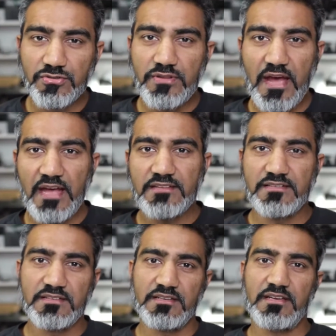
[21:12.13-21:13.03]
that.
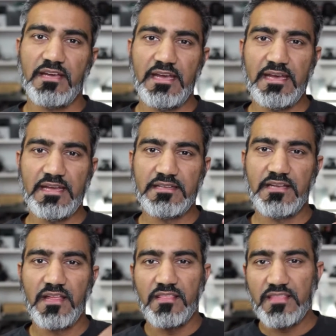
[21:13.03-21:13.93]
And
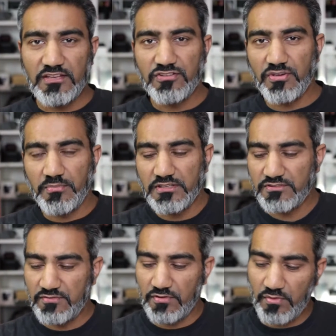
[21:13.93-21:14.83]
thank you so much
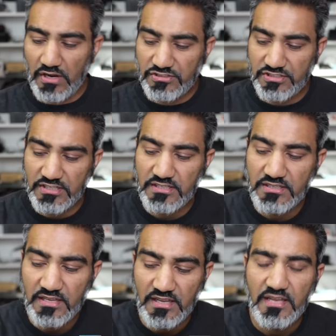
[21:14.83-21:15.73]
for watching.
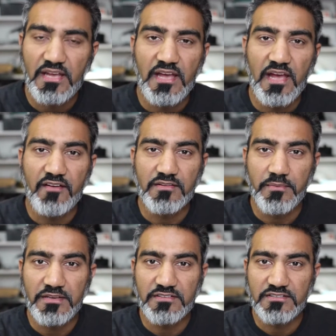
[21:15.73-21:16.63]
Have an
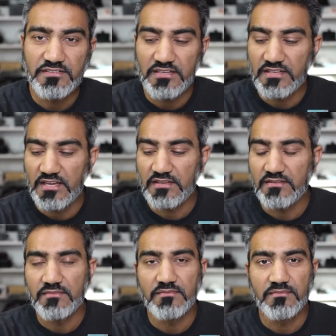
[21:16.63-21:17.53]
amazing Sunday.
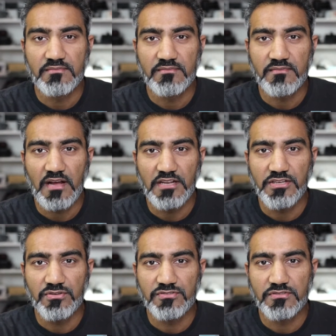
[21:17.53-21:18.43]

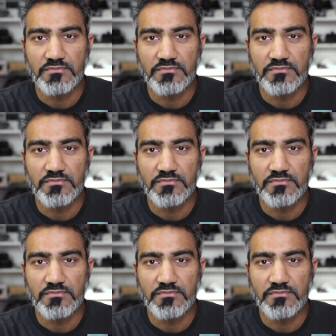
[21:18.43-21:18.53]
Adios.